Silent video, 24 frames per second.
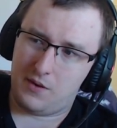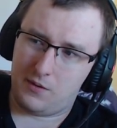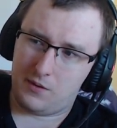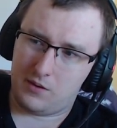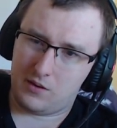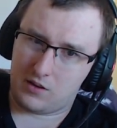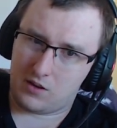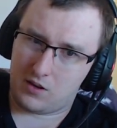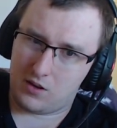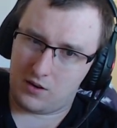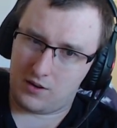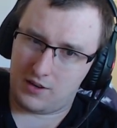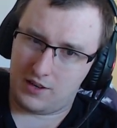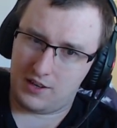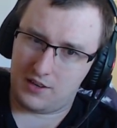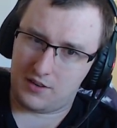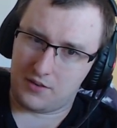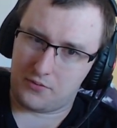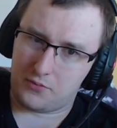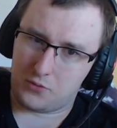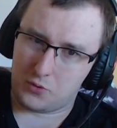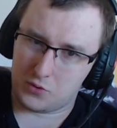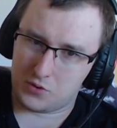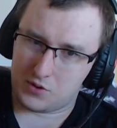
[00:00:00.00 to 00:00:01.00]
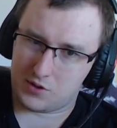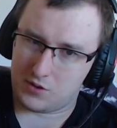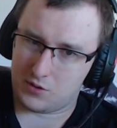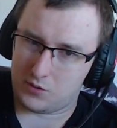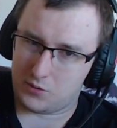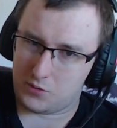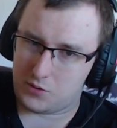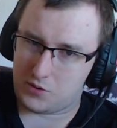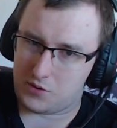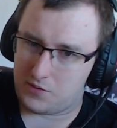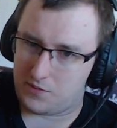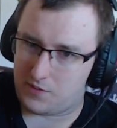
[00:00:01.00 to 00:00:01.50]
will gonna need a full
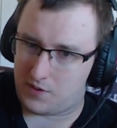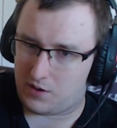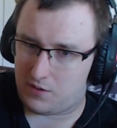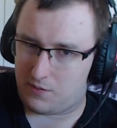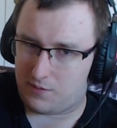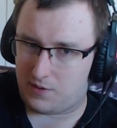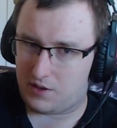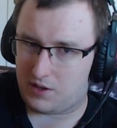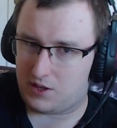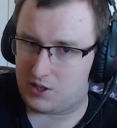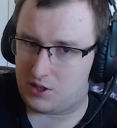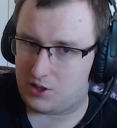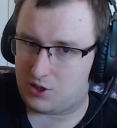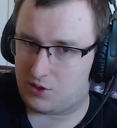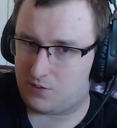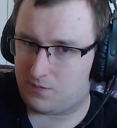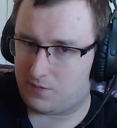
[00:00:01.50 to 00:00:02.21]
solution where we